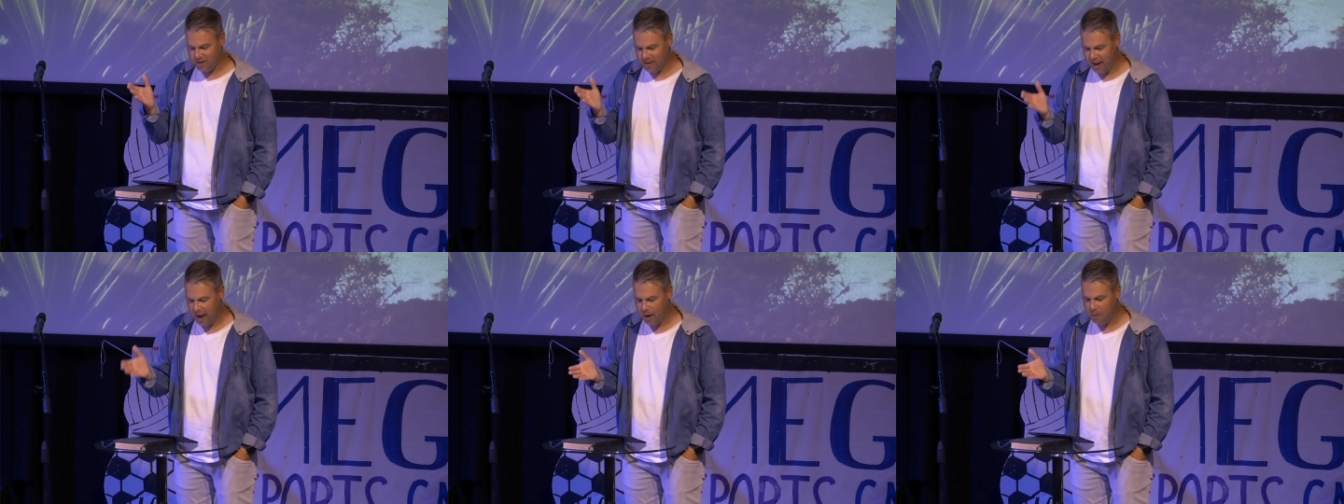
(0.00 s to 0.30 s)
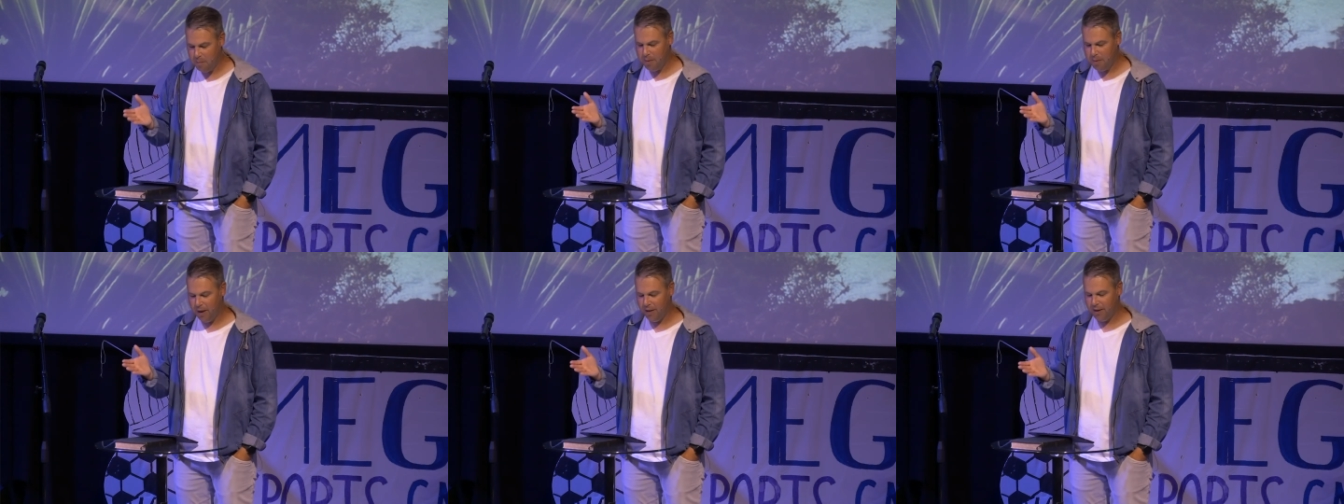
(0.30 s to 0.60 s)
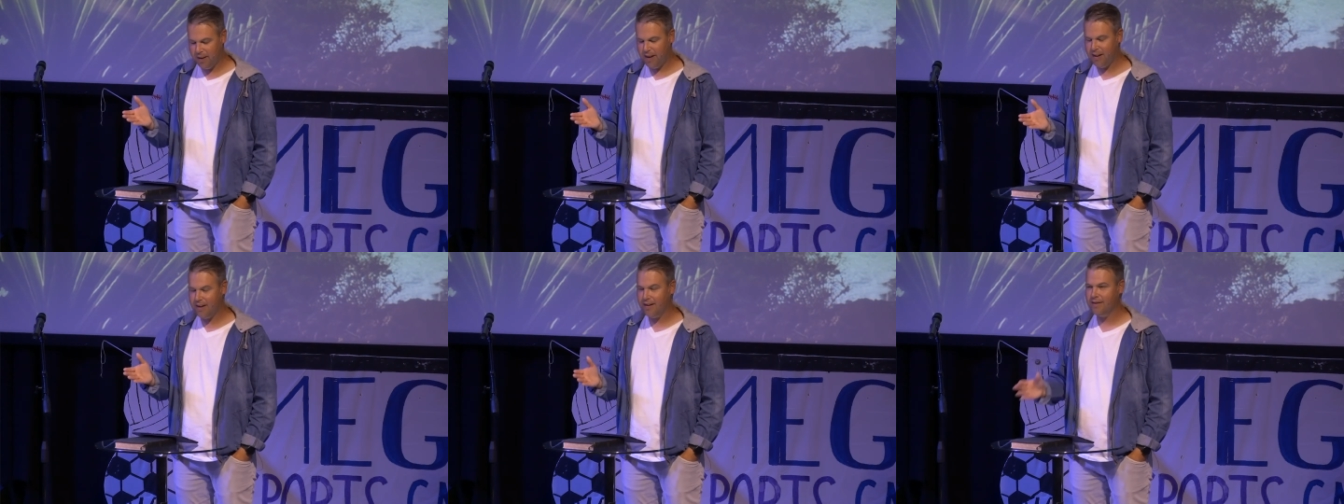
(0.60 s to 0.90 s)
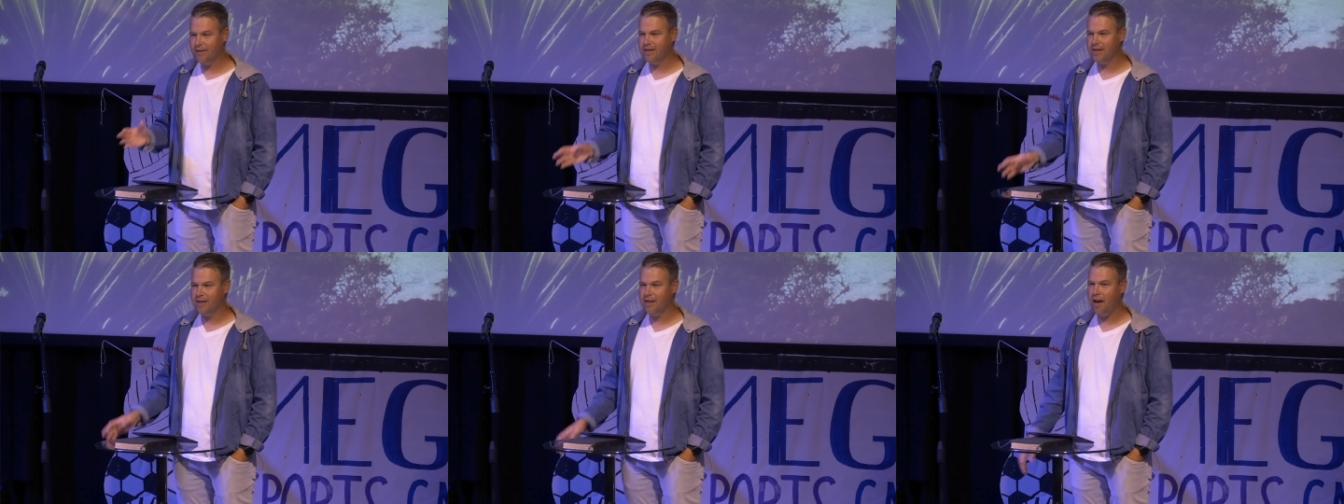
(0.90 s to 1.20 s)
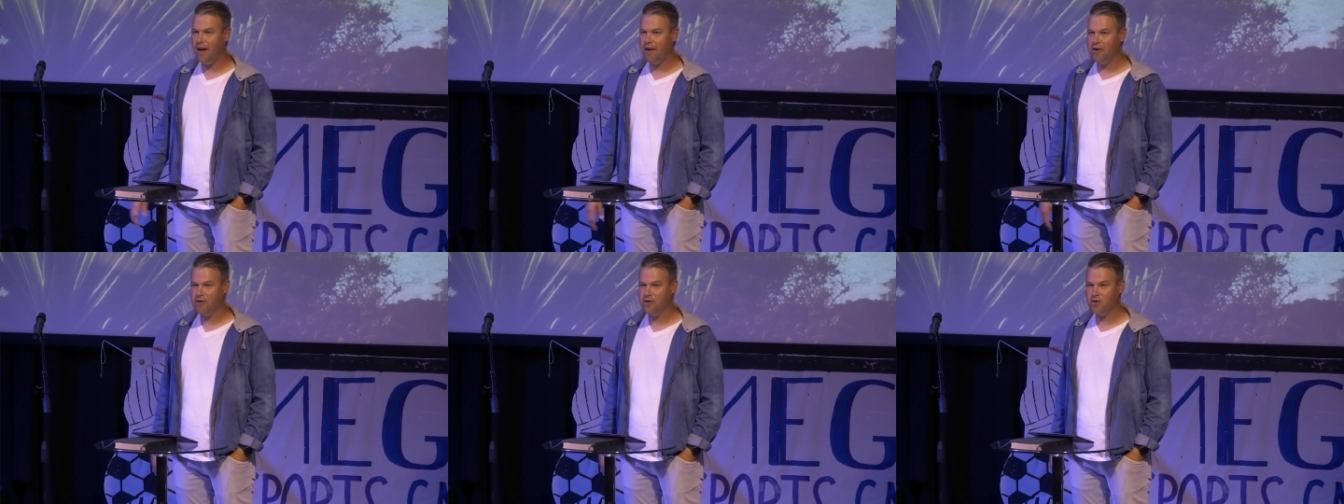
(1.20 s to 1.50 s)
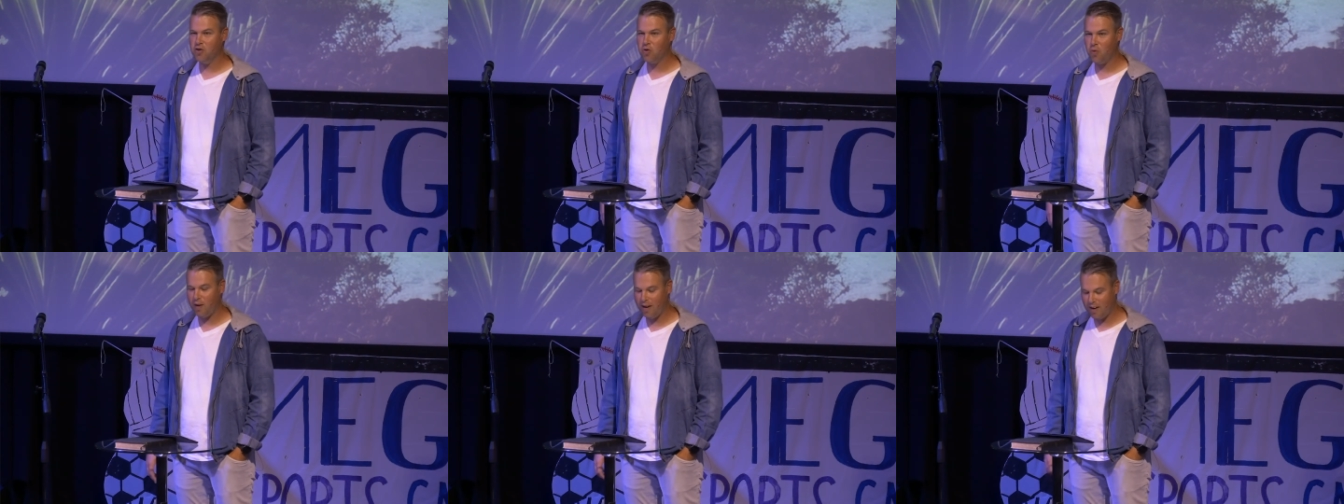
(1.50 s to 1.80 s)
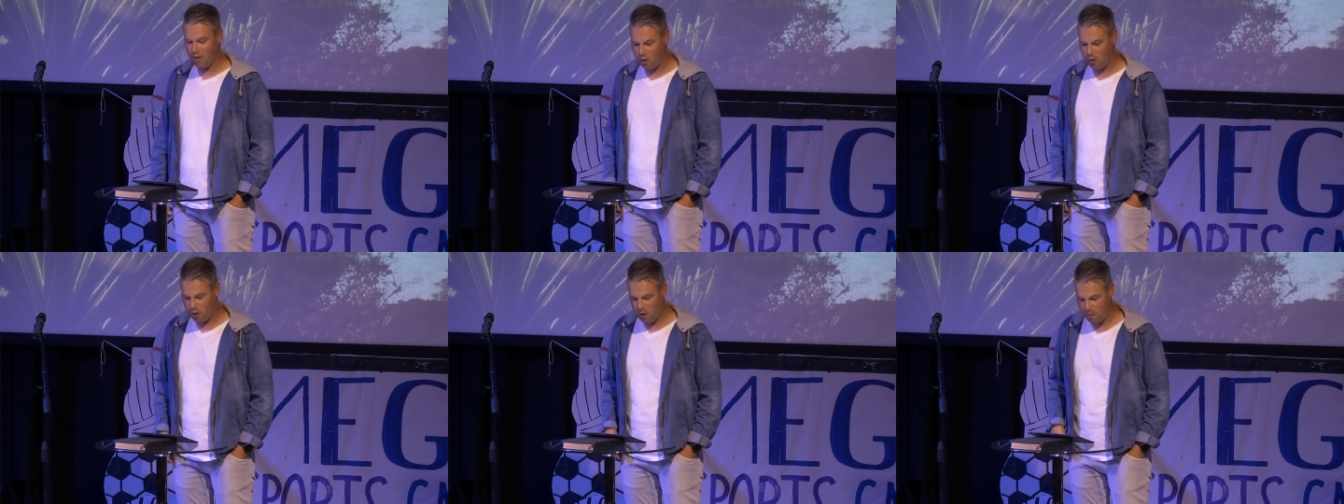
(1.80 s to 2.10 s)
10 billion to the
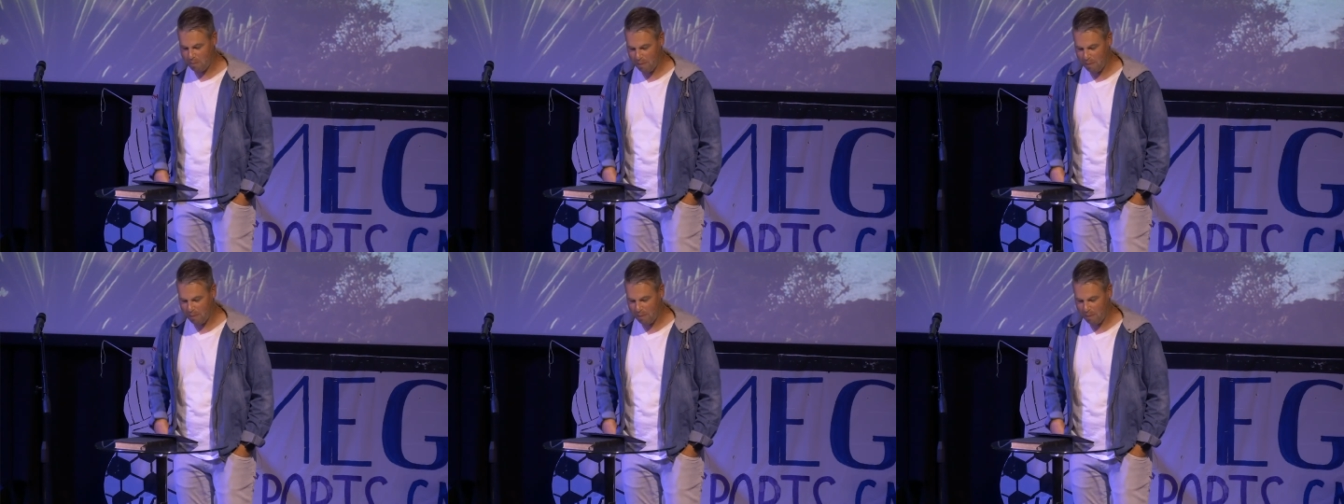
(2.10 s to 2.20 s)
123rd